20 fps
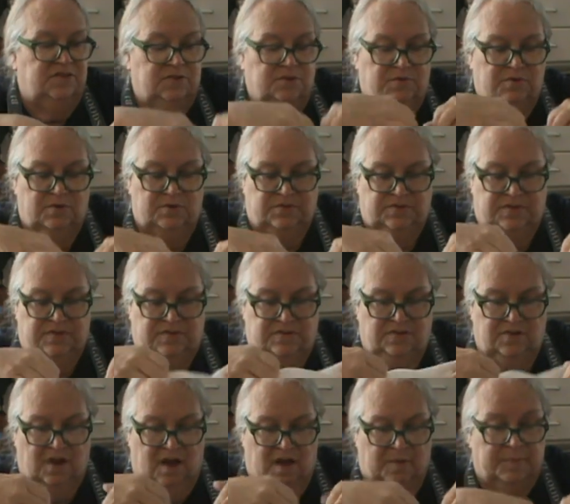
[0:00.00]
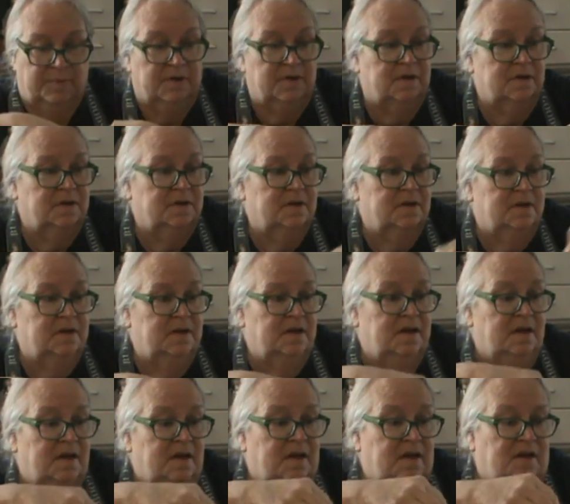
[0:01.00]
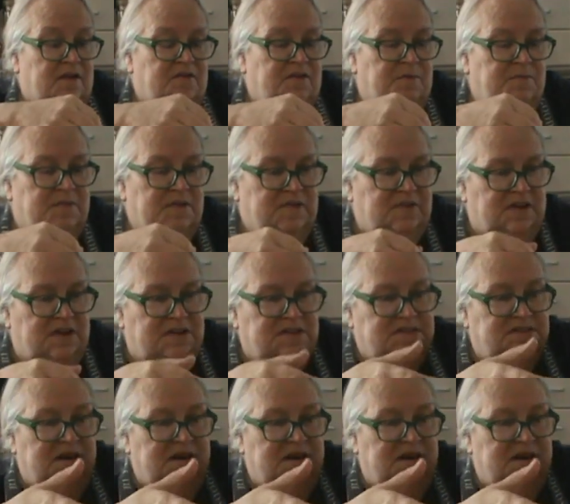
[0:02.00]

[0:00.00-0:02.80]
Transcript: close to the top. So I'm just going to